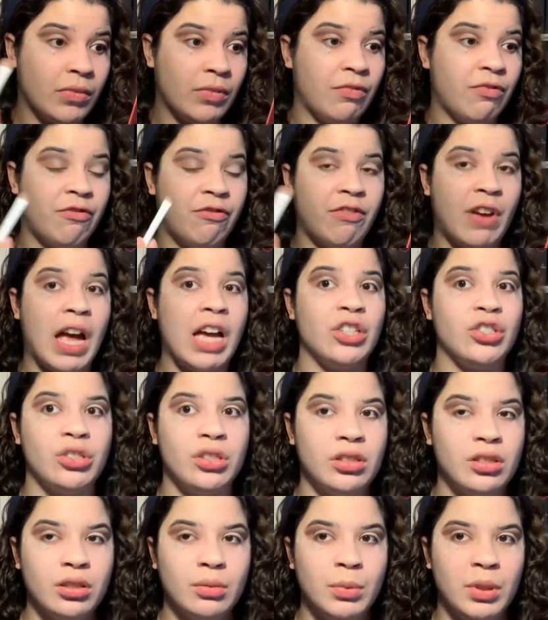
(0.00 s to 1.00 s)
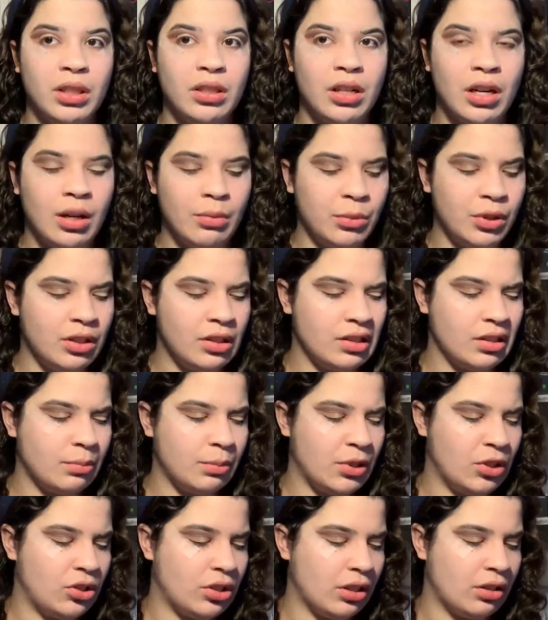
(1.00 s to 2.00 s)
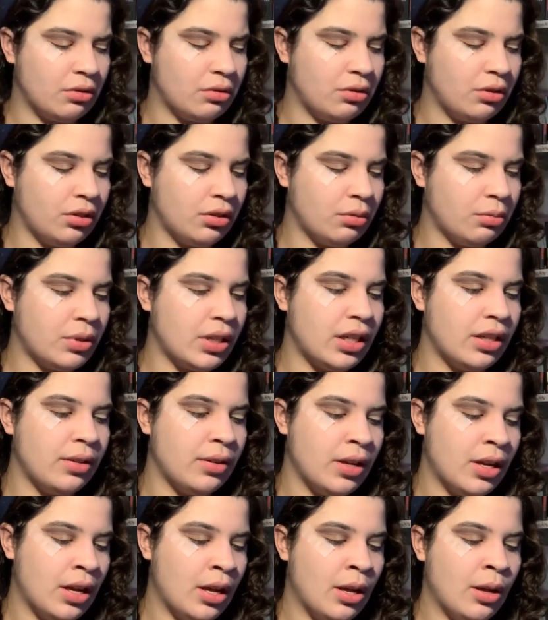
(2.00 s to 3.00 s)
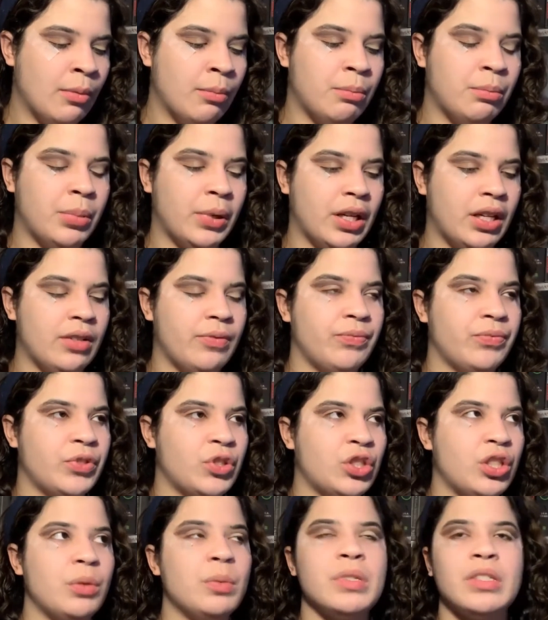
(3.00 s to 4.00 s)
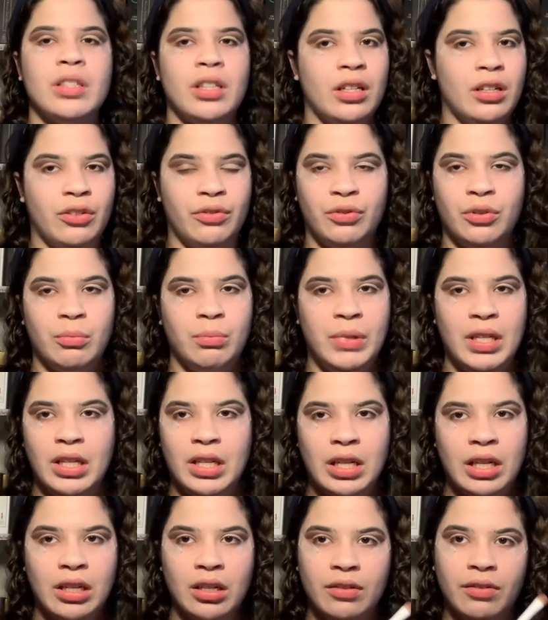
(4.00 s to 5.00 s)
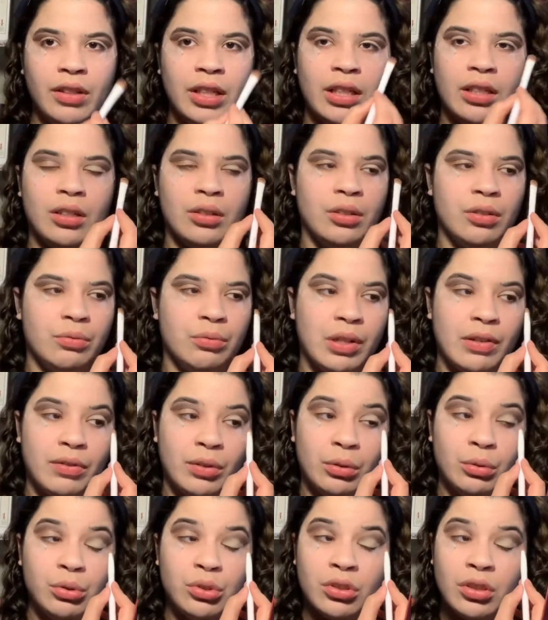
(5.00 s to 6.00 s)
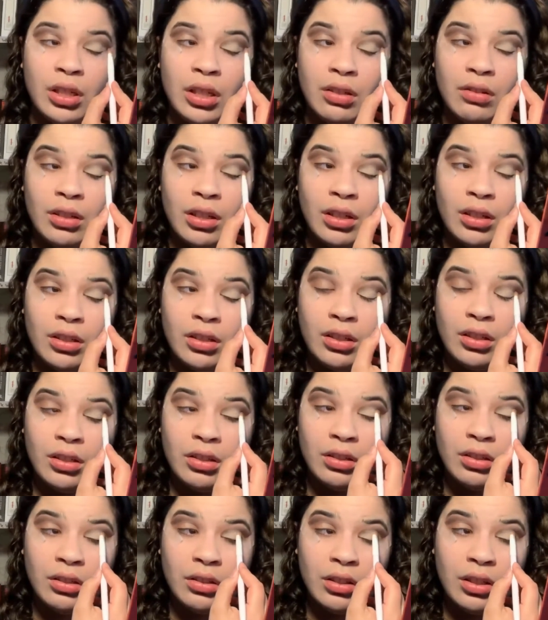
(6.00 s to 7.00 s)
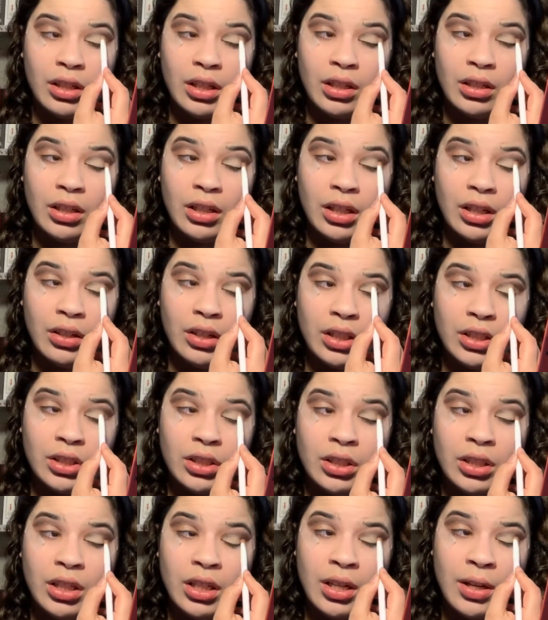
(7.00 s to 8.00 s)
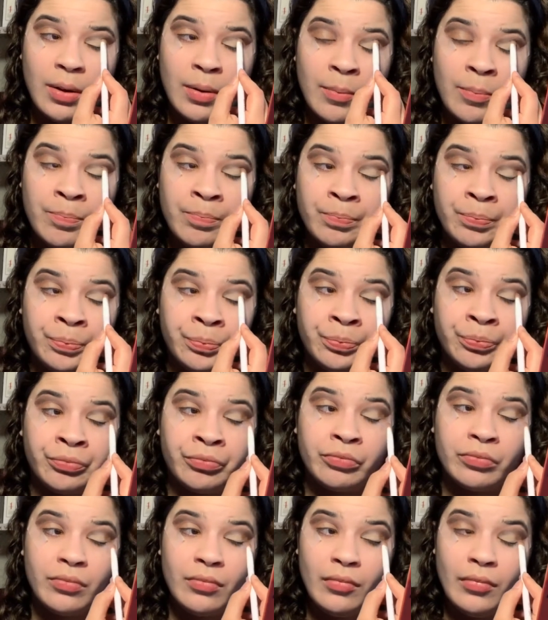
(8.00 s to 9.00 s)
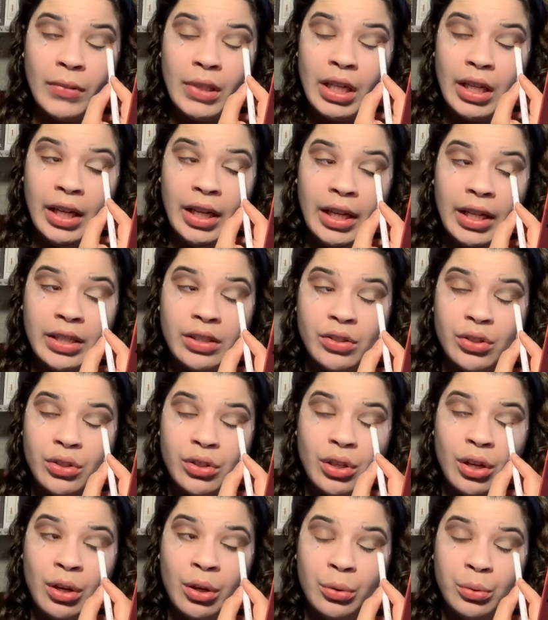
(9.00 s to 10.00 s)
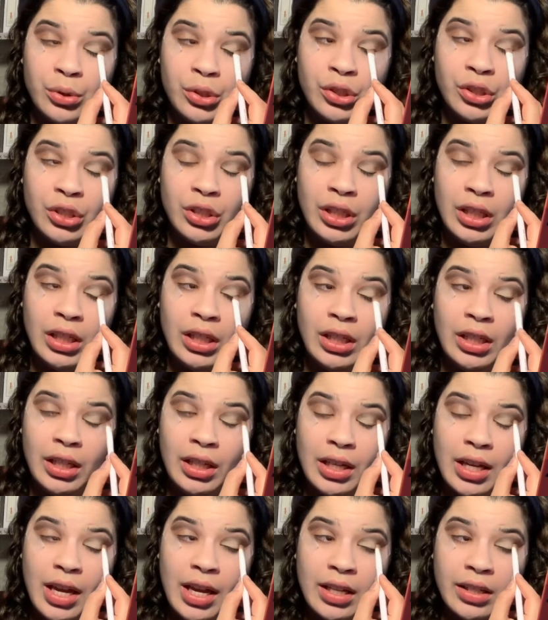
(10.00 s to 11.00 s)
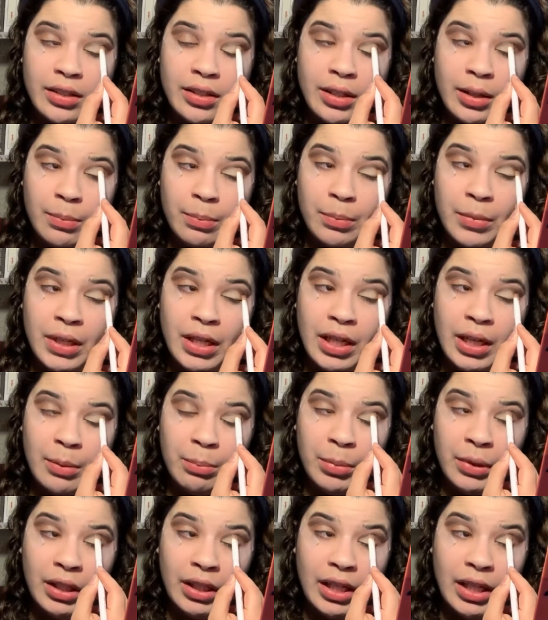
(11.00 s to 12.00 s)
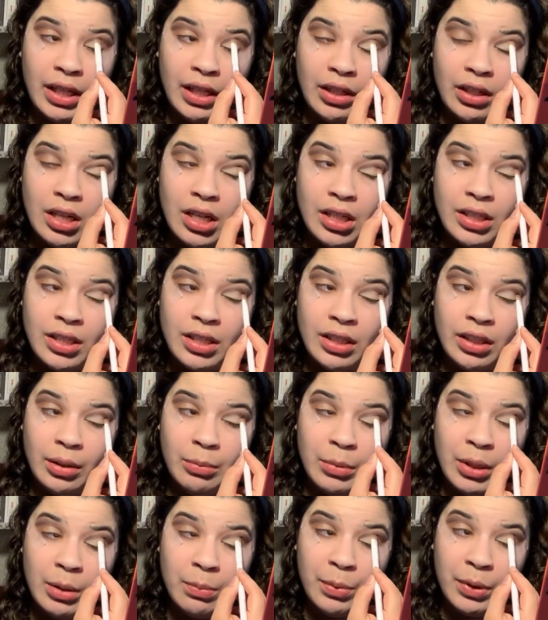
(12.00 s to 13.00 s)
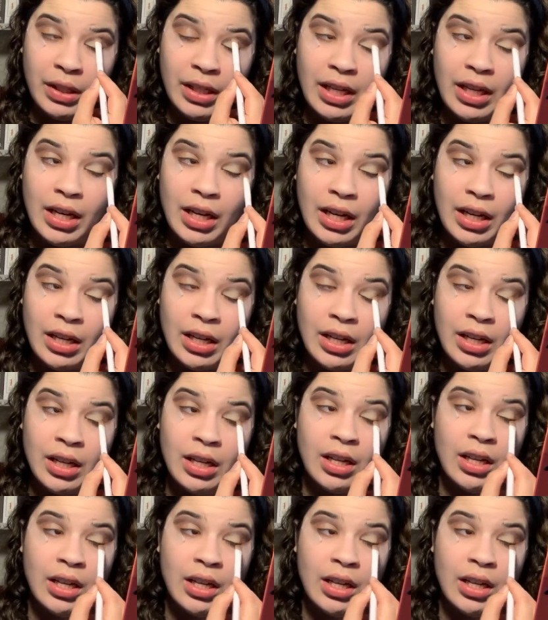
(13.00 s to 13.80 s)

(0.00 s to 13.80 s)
fascism and communism in general or what, but she was there for being kind of like a revolutionary kind of character. And so she ends up constantly manipulating